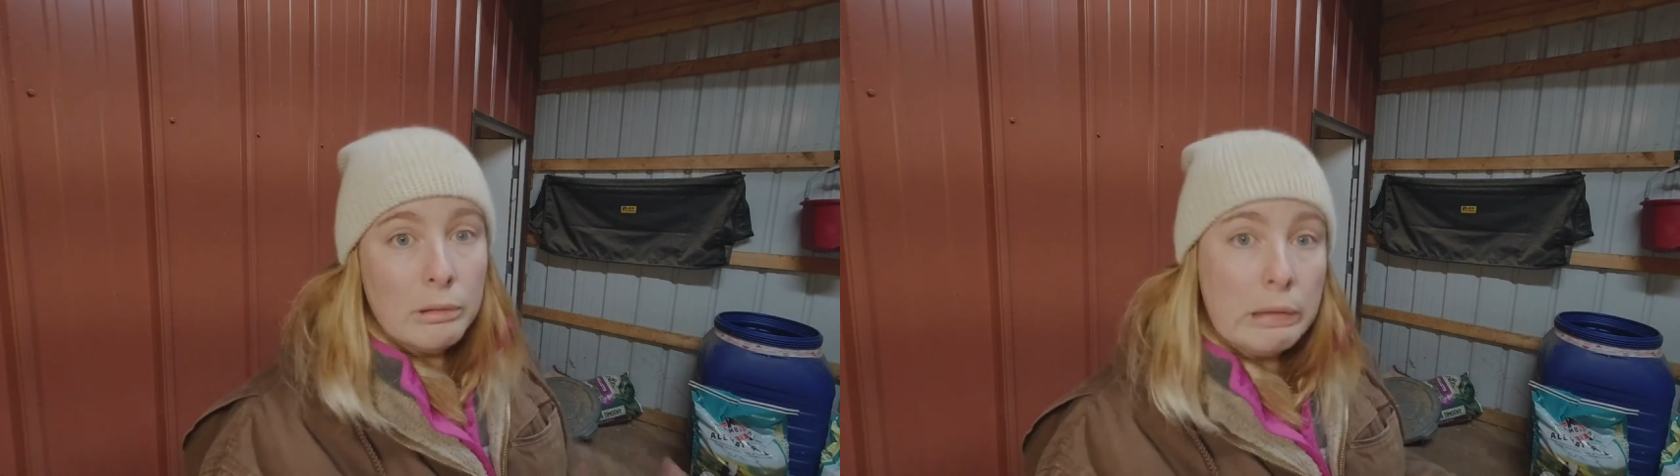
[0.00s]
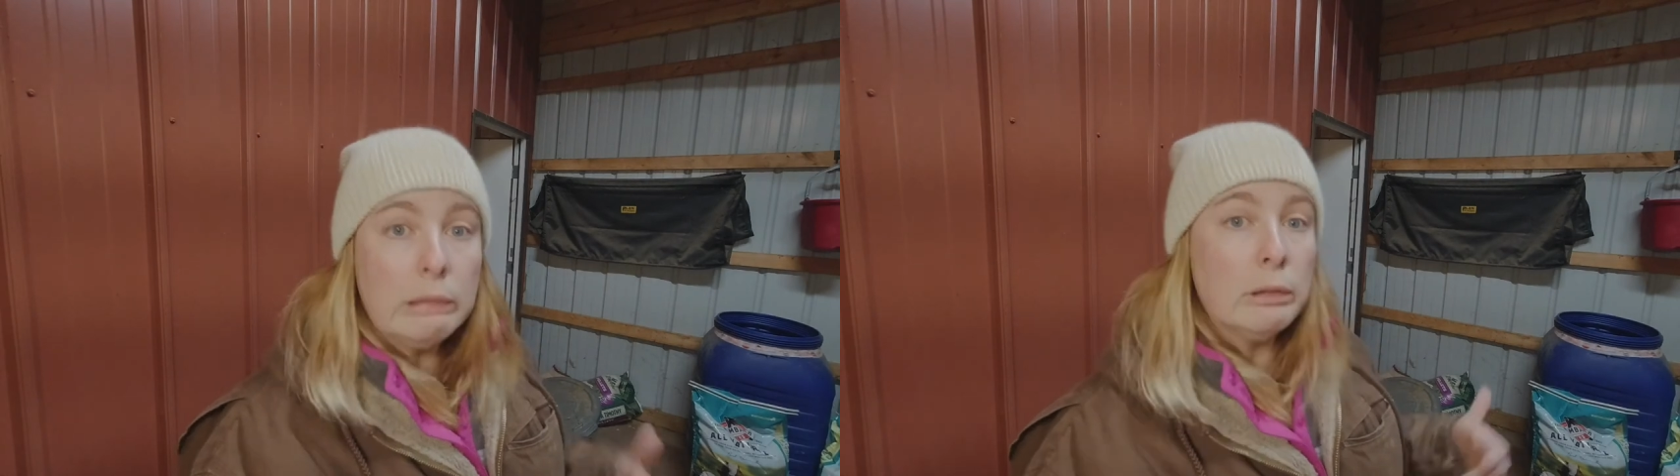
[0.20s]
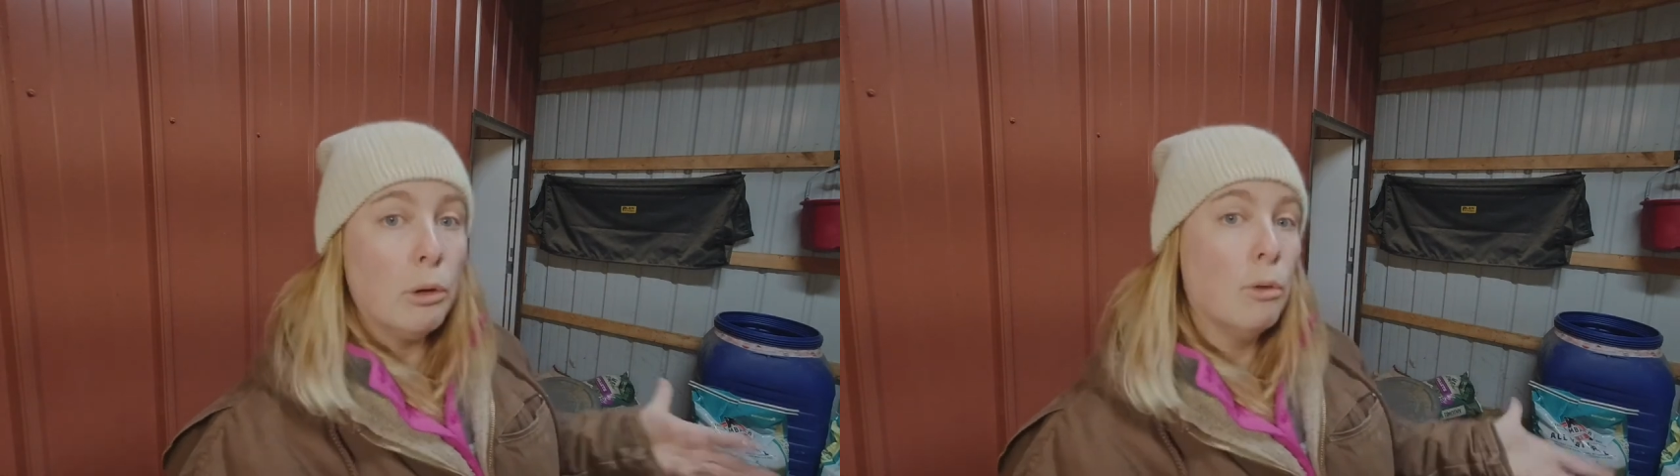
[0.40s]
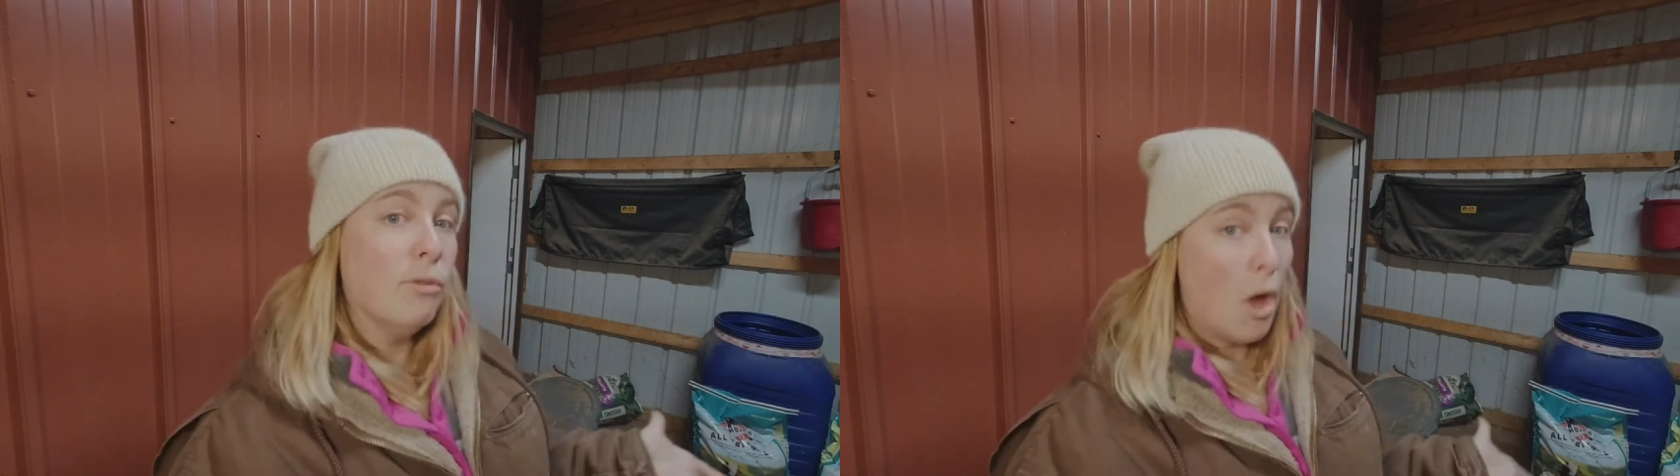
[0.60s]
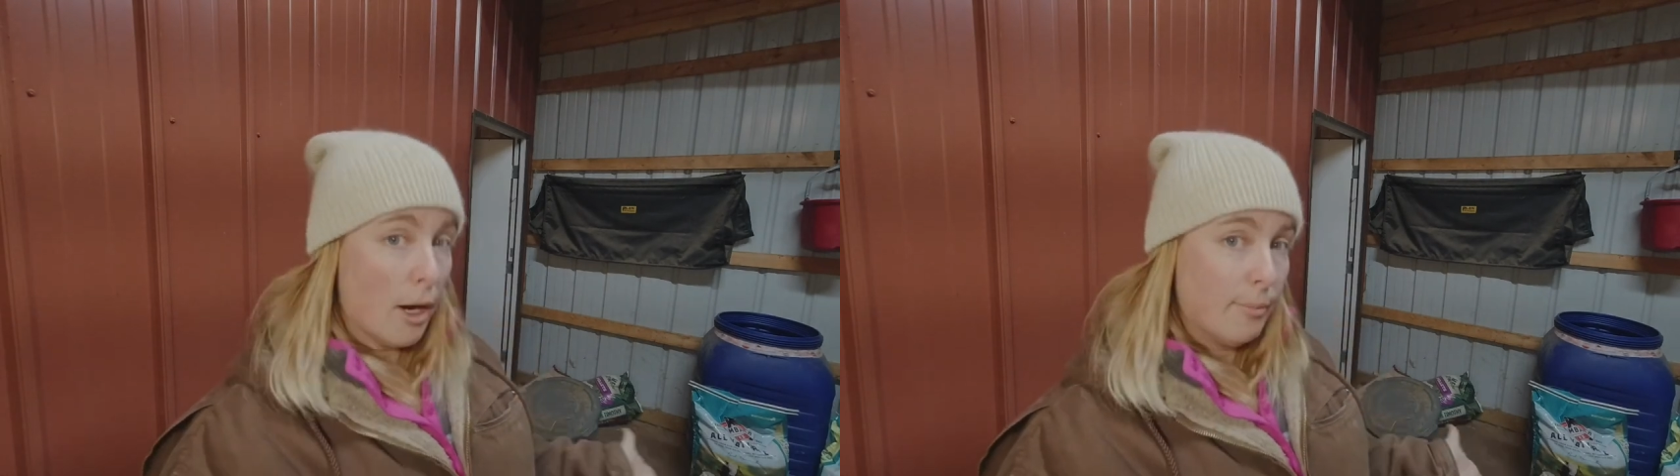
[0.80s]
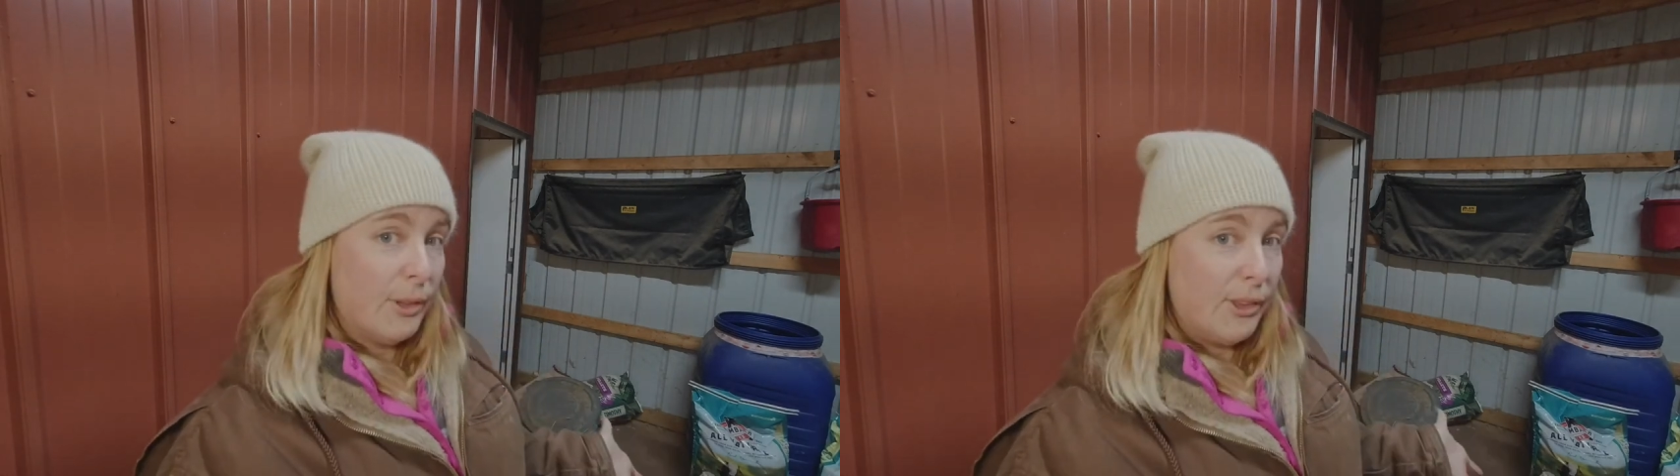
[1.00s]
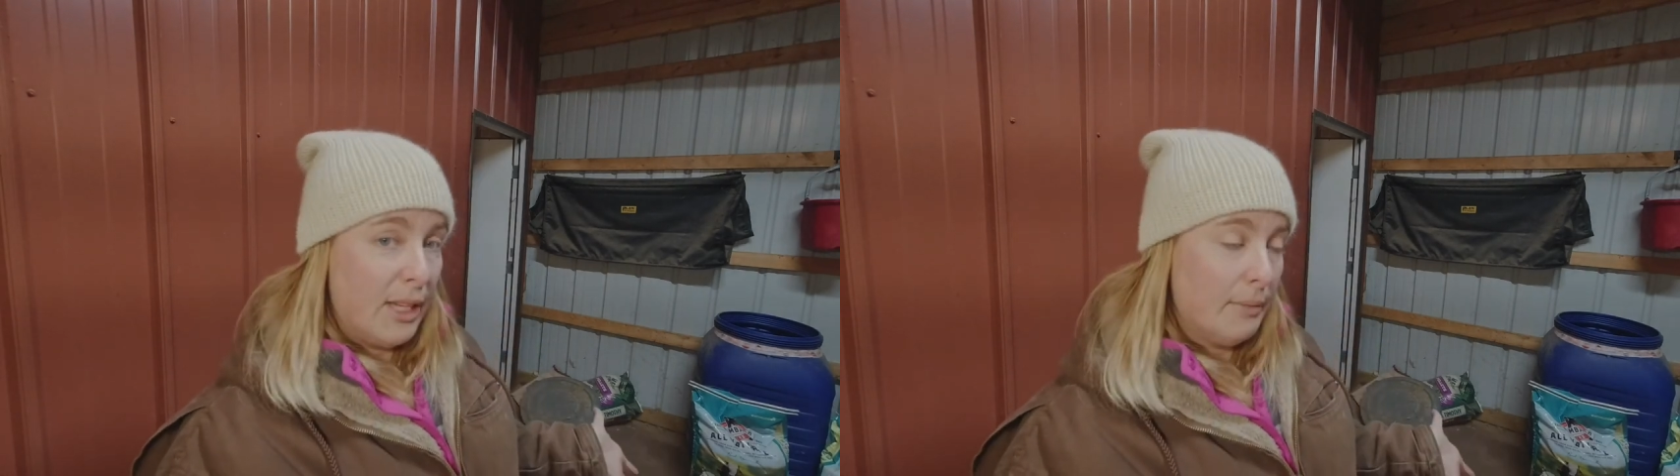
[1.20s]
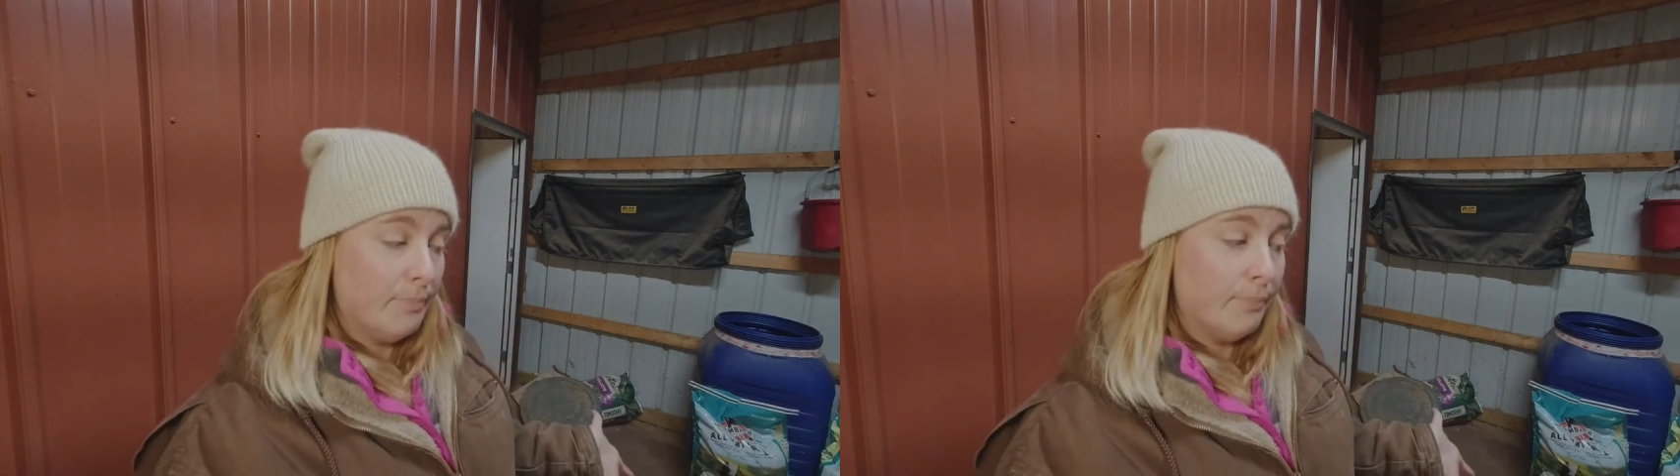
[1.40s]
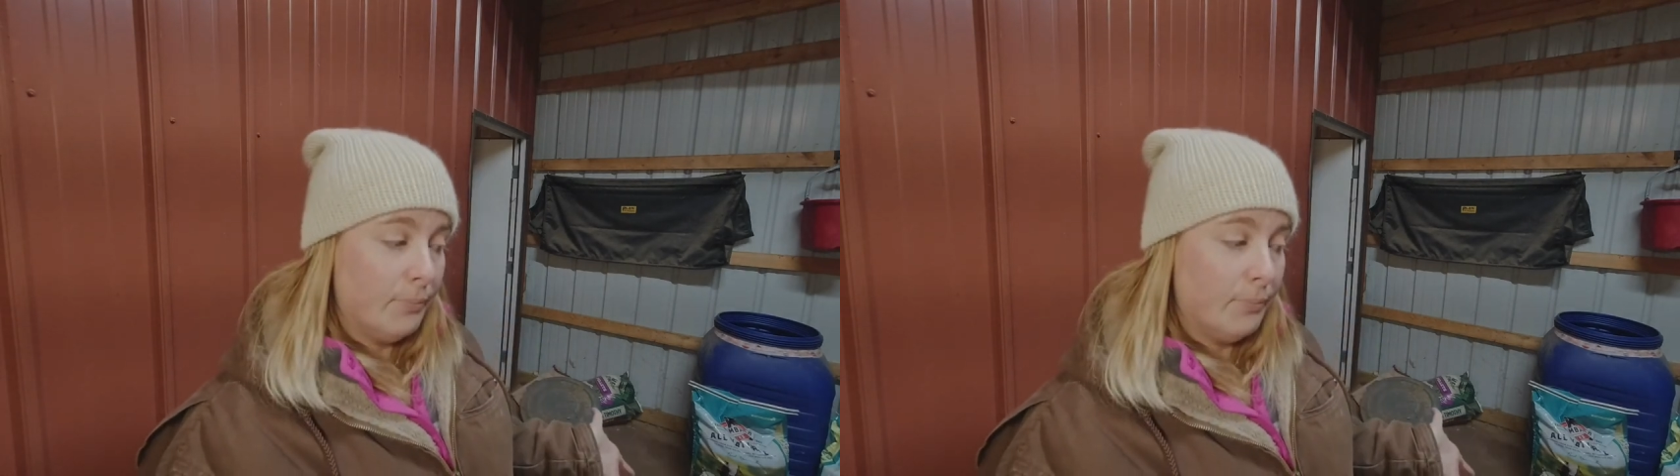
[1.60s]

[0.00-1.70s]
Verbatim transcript: like this whole Vlogmas thing.